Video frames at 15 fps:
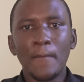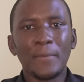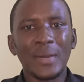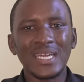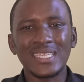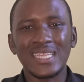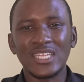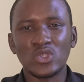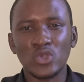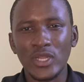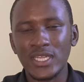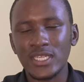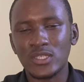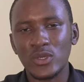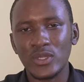But the
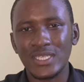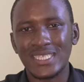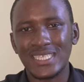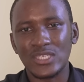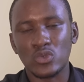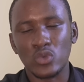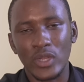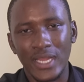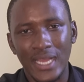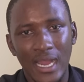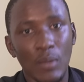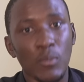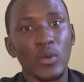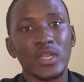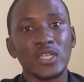2026 World
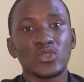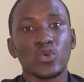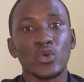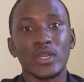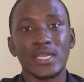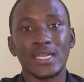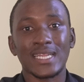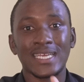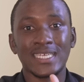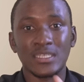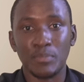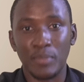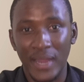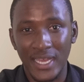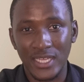Cup, when his contract
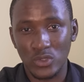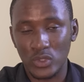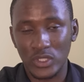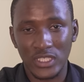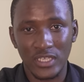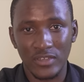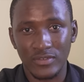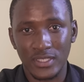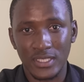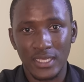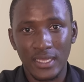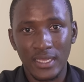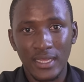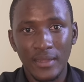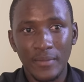expires with Chiefs,
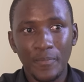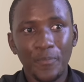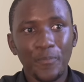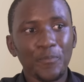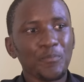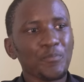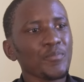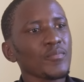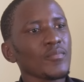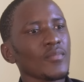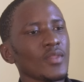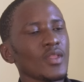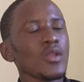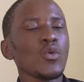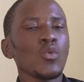
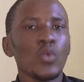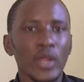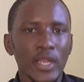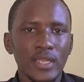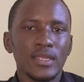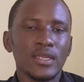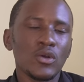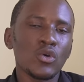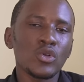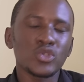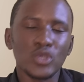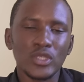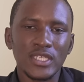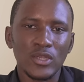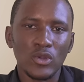well, he
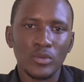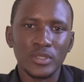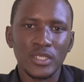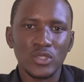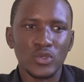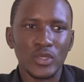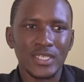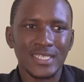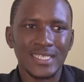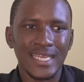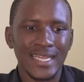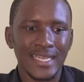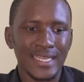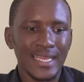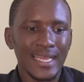also has an option to
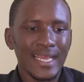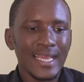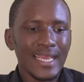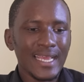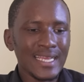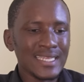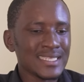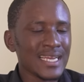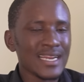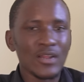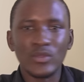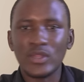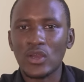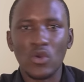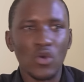extend. It's
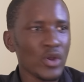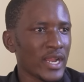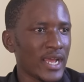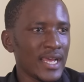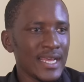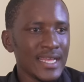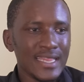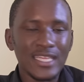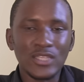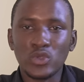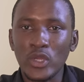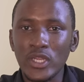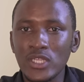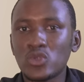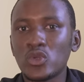around the corner. The
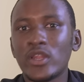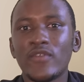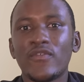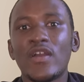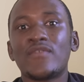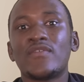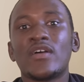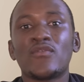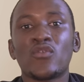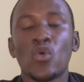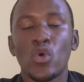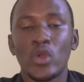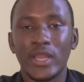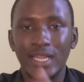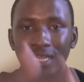2025
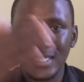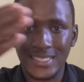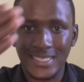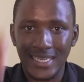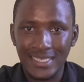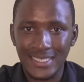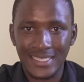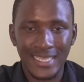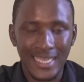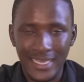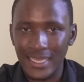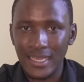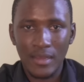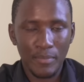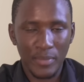AFCON is next
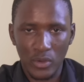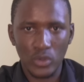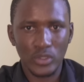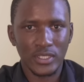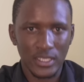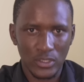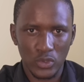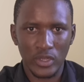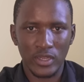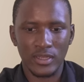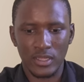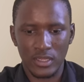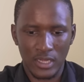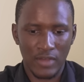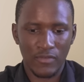year, because the
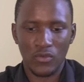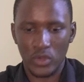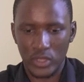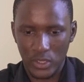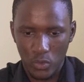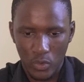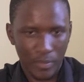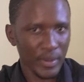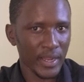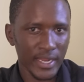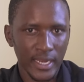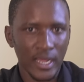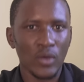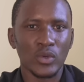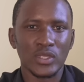AFCON that we're
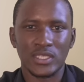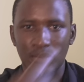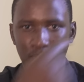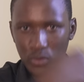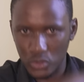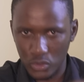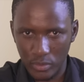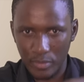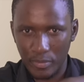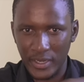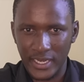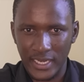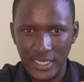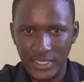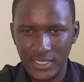playing now was supposed to be
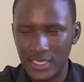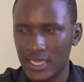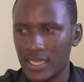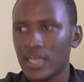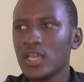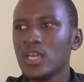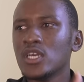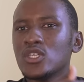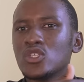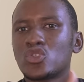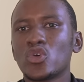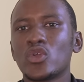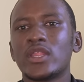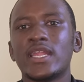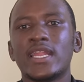played last year.
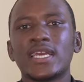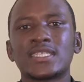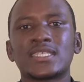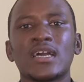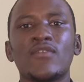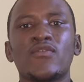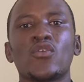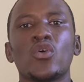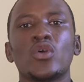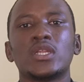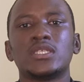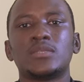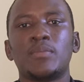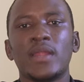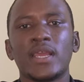So the next AFCON
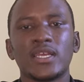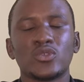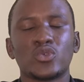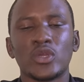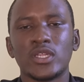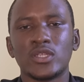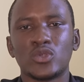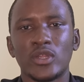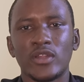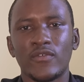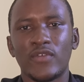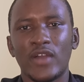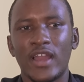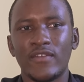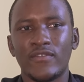is playing in
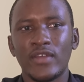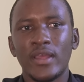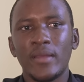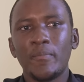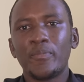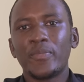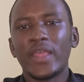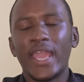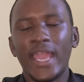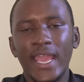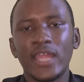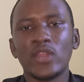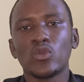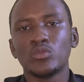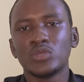2025,
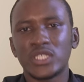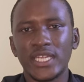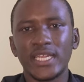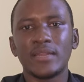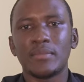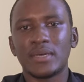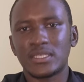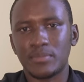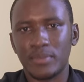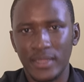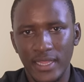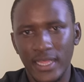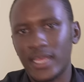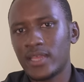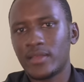and Mshini must be
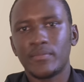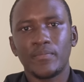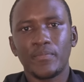there.